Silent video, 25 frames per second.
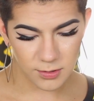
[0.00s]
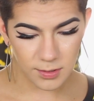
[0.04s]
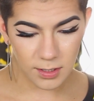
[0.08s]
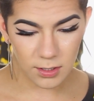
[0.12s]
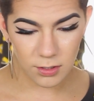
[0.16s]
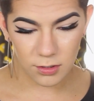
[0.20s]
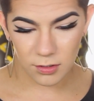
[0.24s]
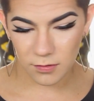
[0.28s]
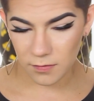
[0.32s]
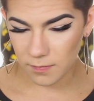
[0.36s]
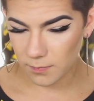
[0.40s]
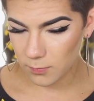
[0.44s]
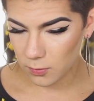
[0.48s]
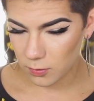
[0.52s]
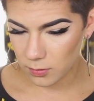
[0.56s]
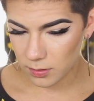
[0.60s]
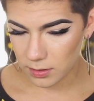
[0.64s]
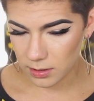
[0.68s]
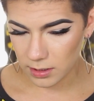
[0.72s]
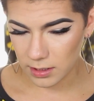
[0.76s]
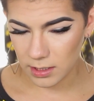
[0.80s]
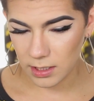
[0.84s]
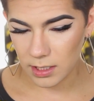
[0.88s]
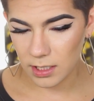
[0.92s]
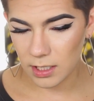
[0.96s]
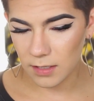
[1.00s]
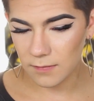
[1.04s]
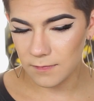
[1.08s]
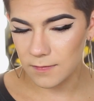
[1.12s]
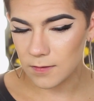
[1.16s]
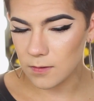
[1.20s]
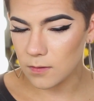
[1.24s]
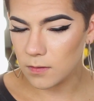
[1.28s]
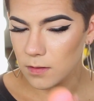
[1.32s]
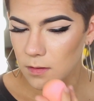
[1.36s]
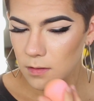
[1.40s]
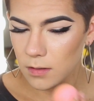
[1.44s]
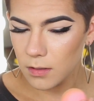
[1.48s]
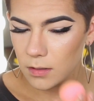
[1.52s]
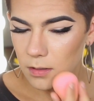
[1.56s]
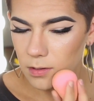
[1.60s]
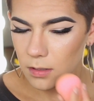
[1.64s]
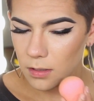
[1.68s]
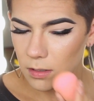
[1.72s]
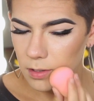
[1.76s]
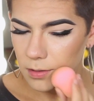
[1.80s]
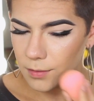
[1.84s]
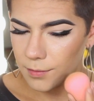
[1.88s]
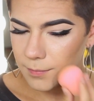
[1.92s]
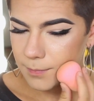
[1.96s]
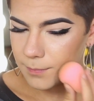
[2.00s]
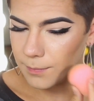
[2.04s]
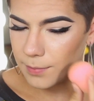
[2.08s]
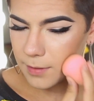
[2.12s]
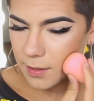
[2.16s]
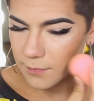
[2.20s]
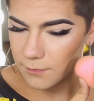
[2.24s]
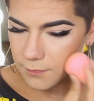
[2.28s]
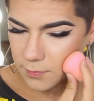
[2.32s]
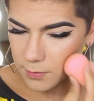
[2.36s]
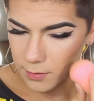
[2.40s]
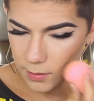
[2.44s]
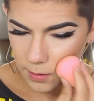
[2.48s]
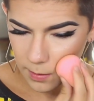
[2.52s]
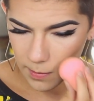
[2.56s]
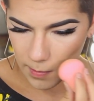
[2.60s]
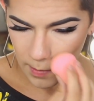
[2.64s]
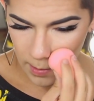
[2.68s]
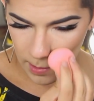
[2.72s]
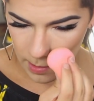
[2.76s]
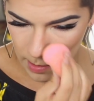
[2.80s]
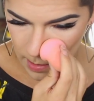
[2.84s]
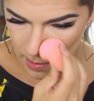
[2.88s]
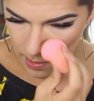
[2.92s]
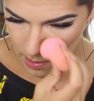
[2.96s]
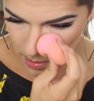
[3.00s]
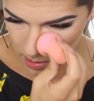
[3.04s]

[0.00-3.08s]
also, I learned from Laura Lee, if you buff your